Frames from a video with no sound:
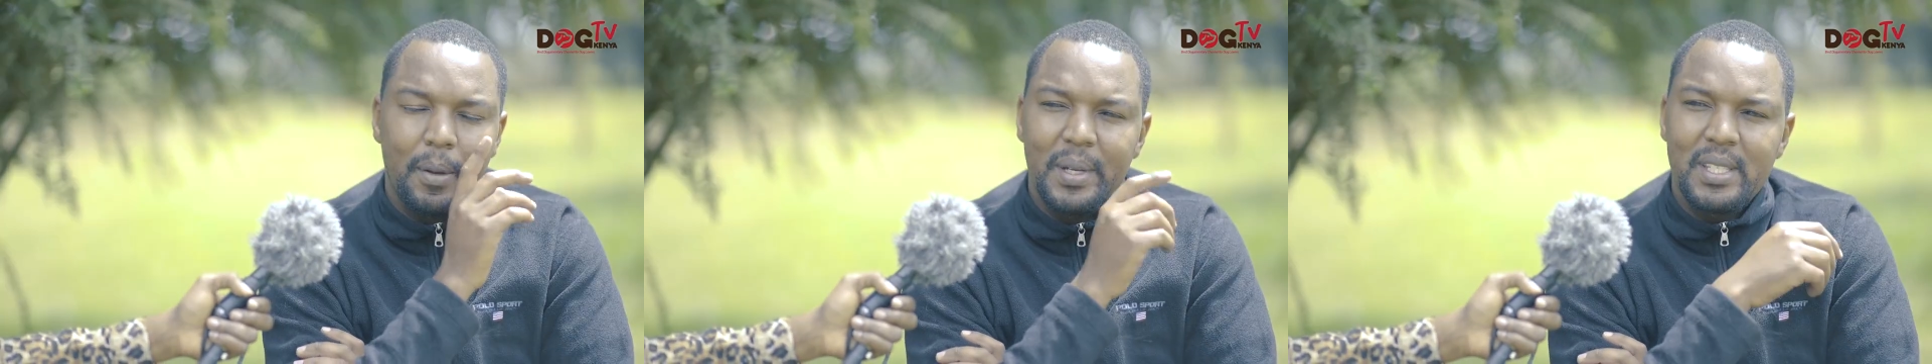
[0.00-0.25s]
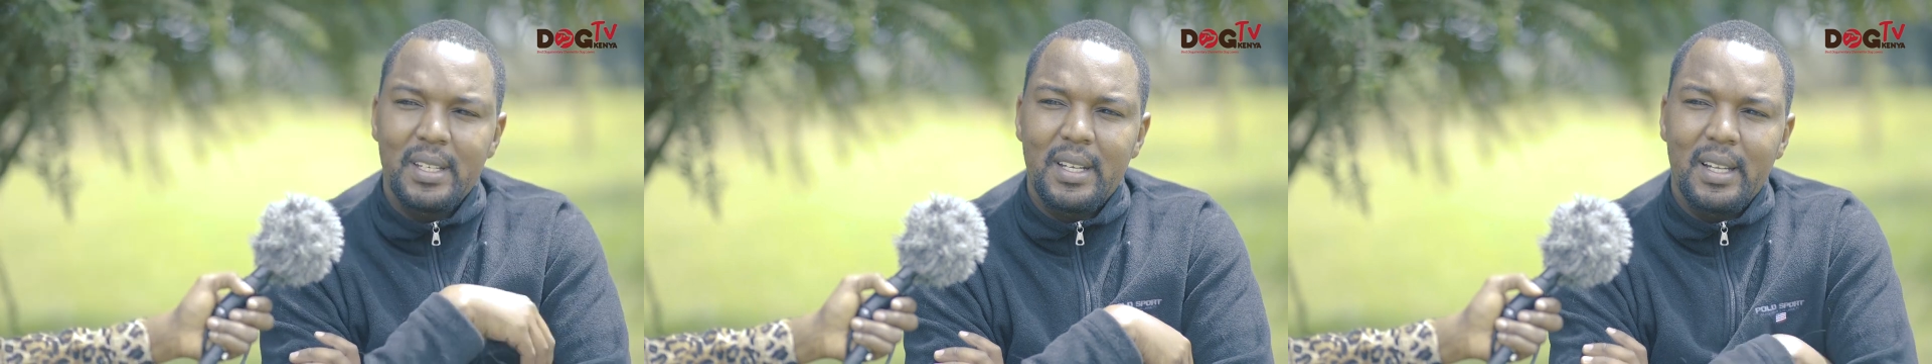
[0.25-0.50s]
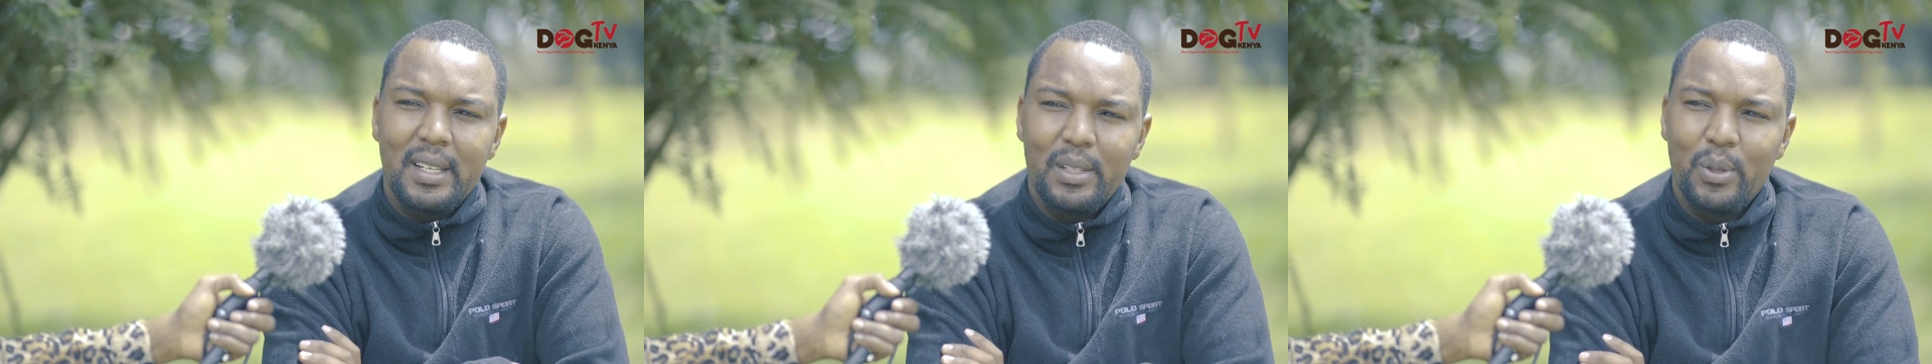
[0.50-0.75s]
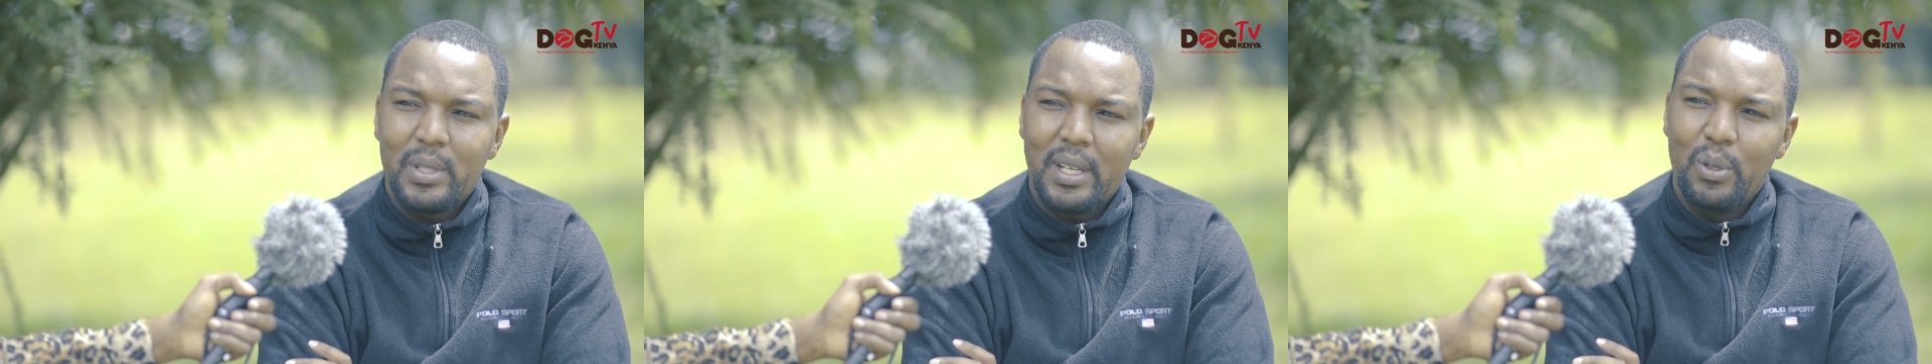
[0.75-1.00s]
basically
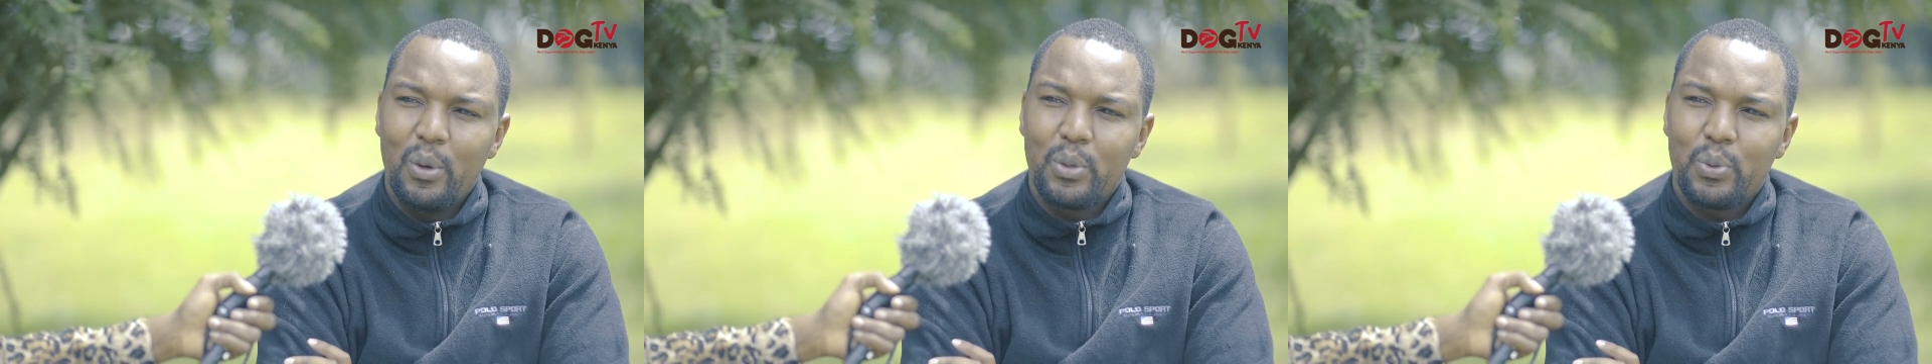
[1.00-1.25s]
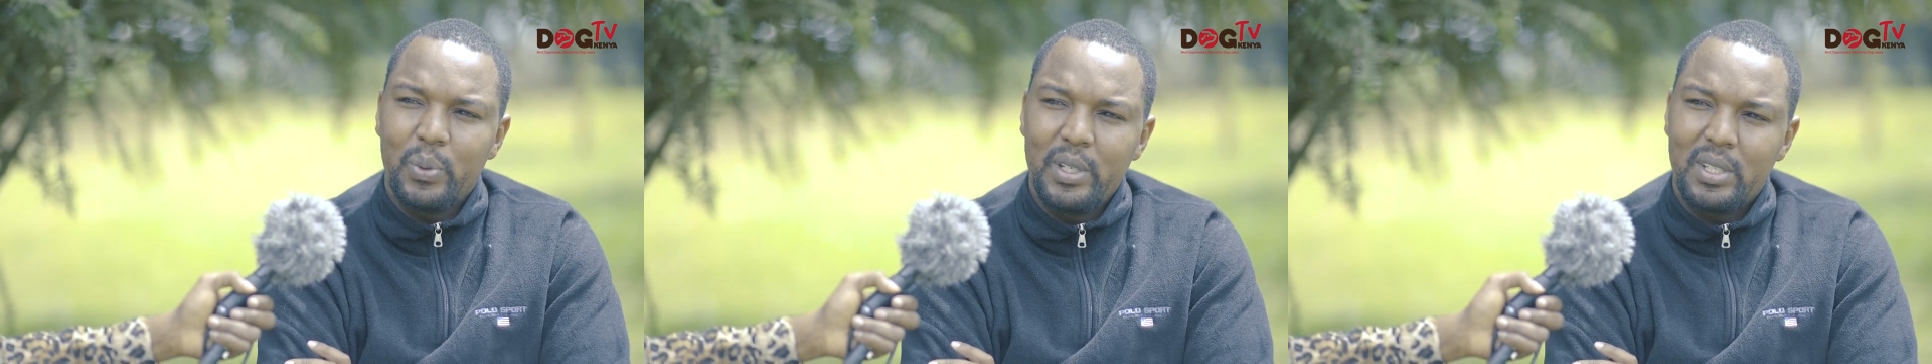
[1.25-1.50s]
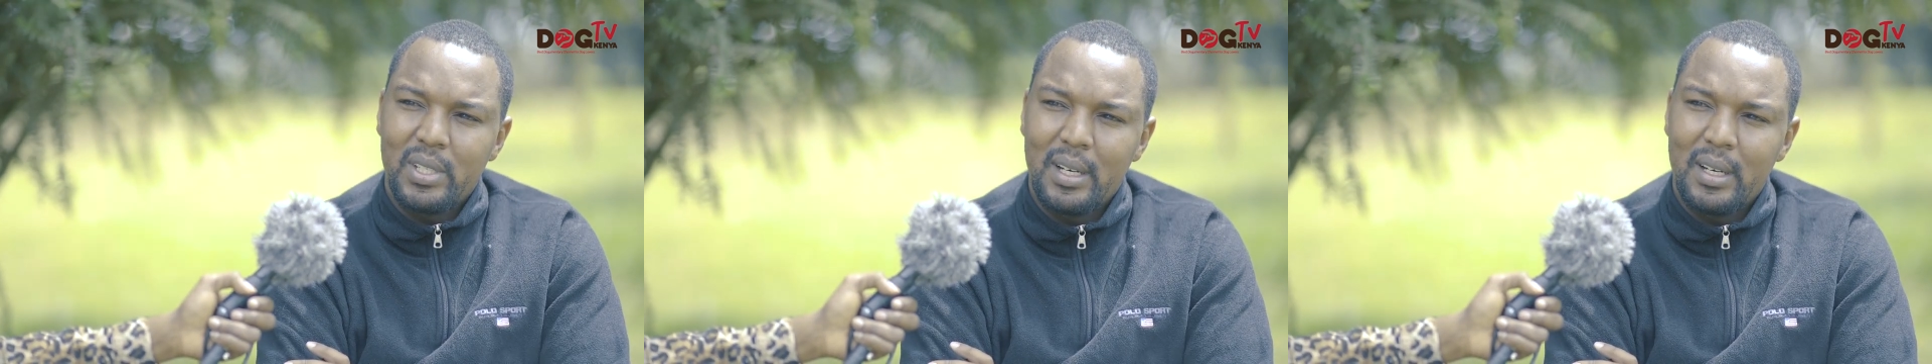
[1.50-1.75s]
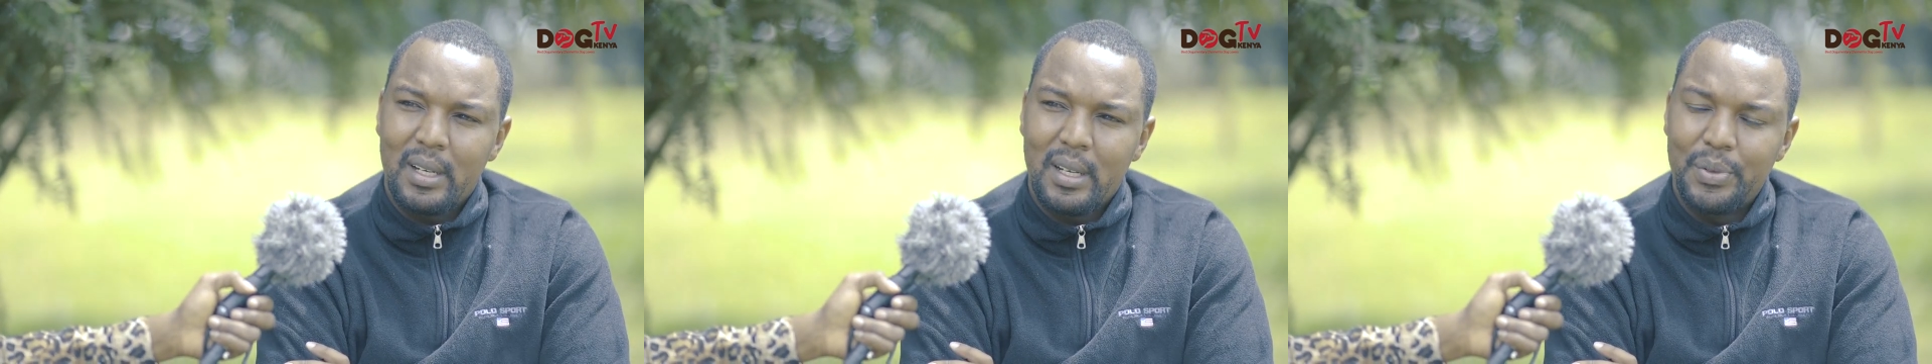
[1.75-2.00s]
those are dogs which
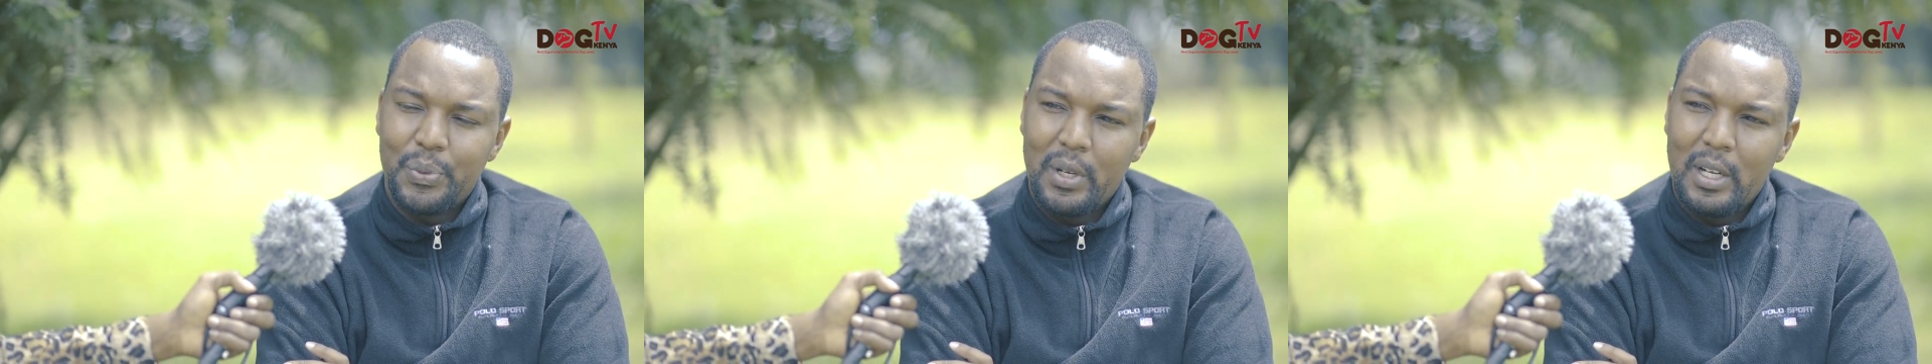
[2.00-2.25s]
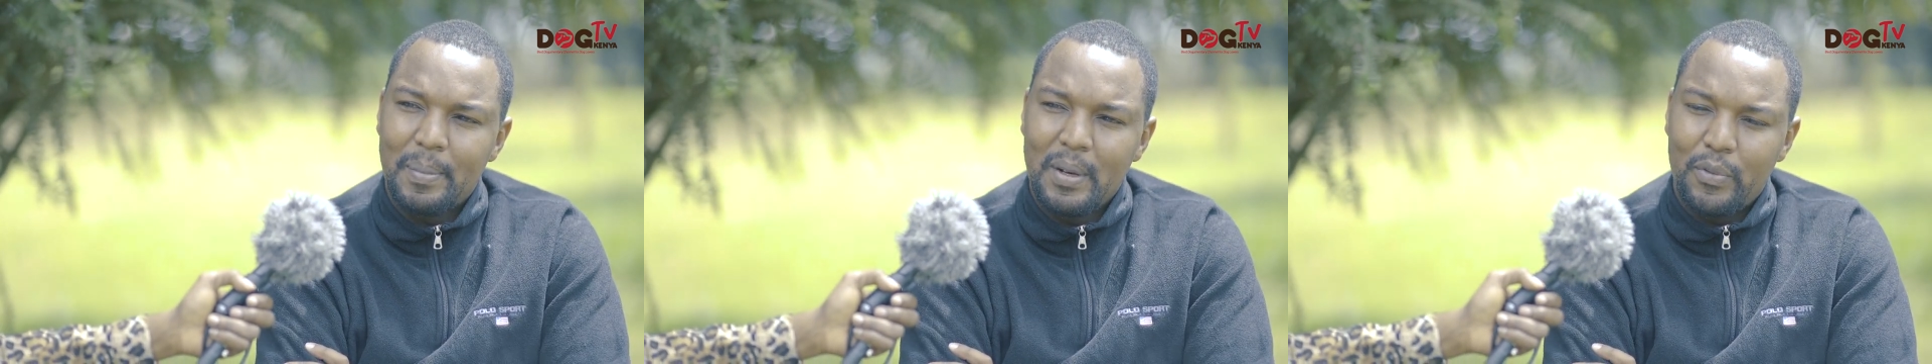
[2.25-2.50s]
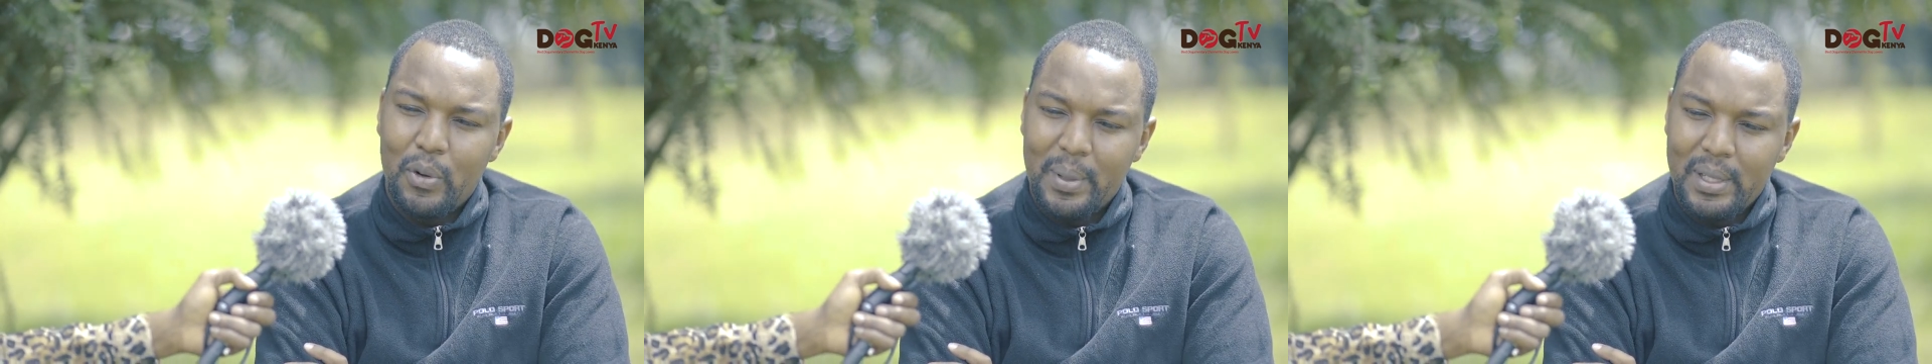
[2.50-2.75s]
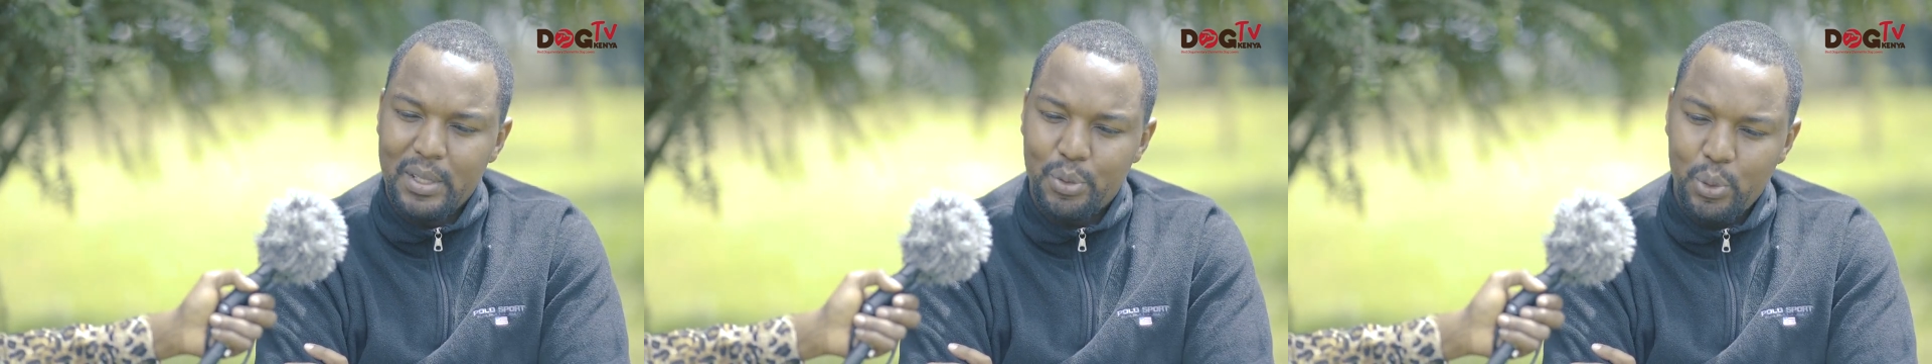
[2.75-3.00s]
can really perform
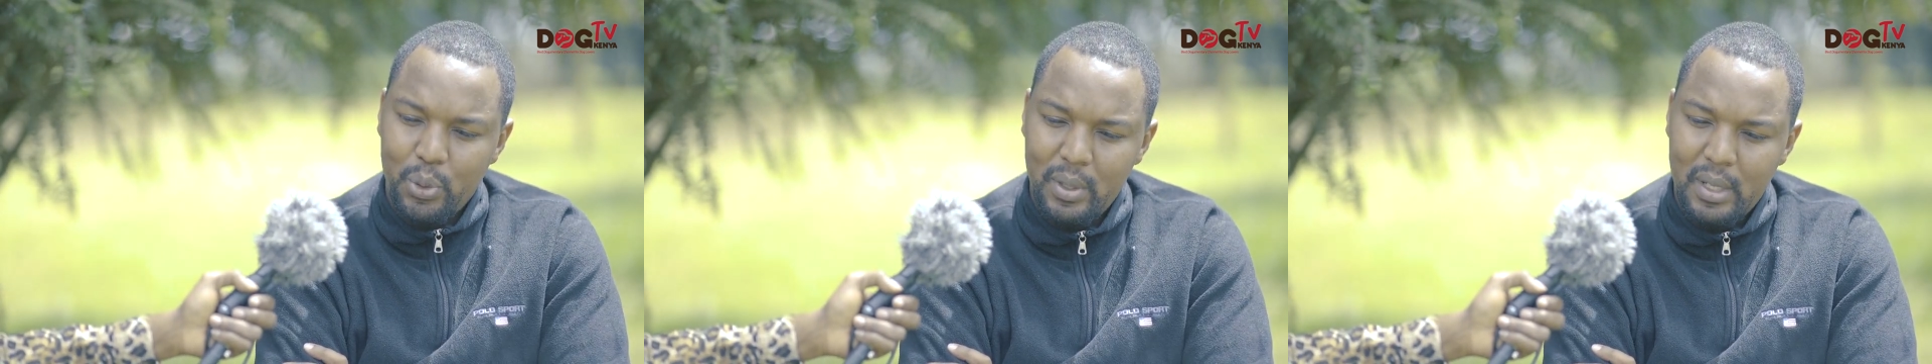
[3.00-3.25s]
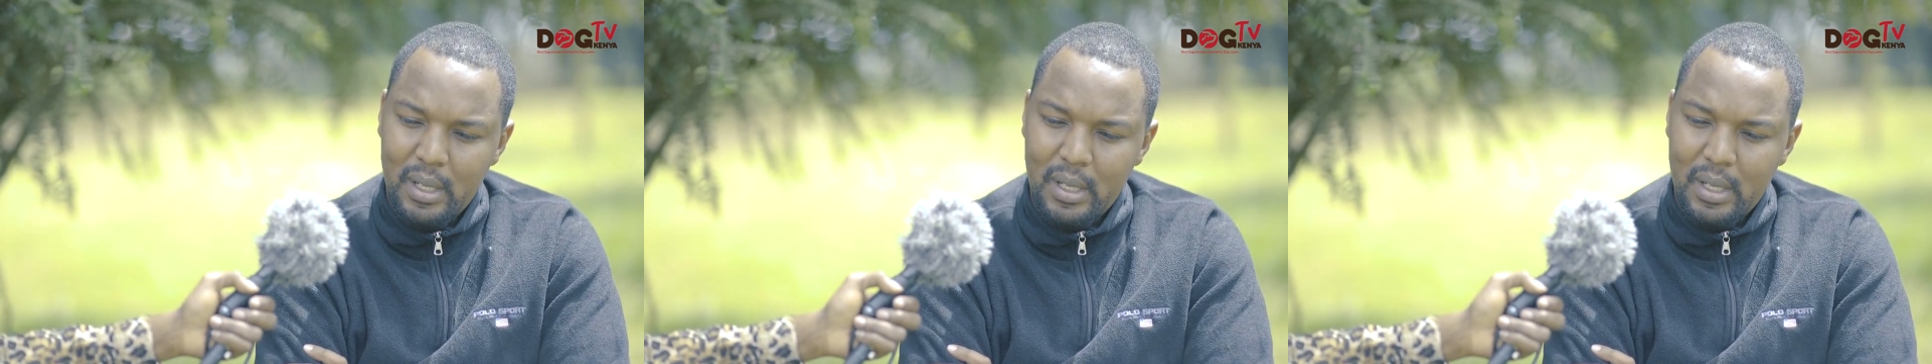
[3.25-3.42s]
at the show,